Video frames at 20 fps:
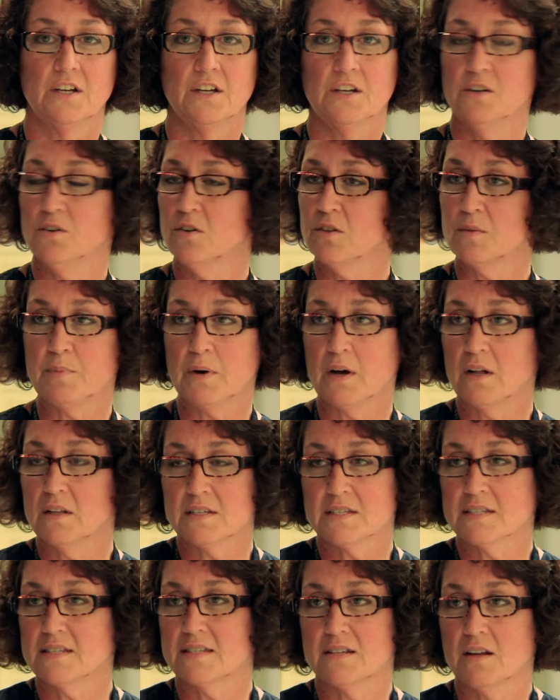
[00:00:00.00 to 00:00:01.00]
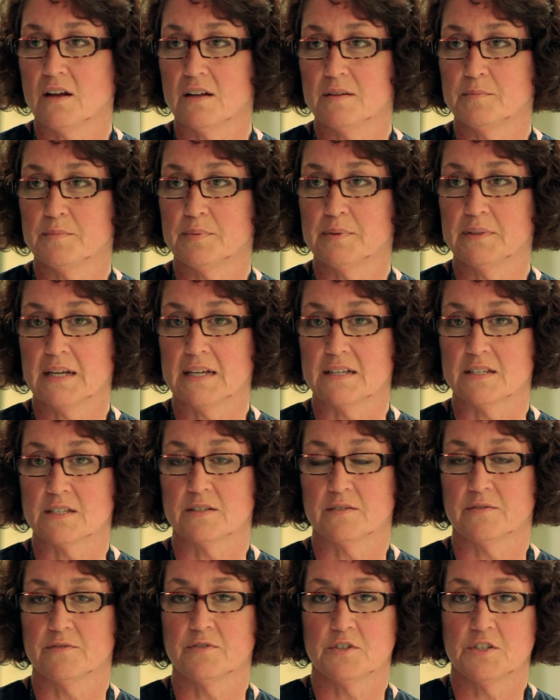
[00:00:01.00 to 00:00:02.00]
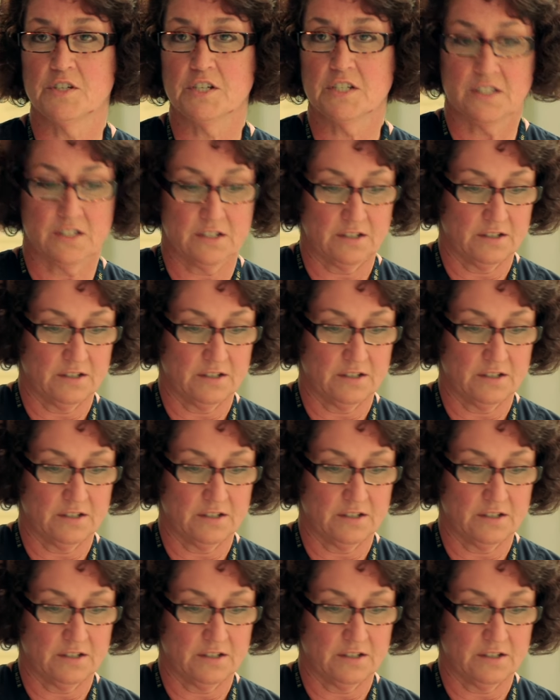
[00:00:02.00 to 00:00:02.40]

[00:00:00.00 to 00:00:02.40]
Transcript: You know, the policy's not in place for just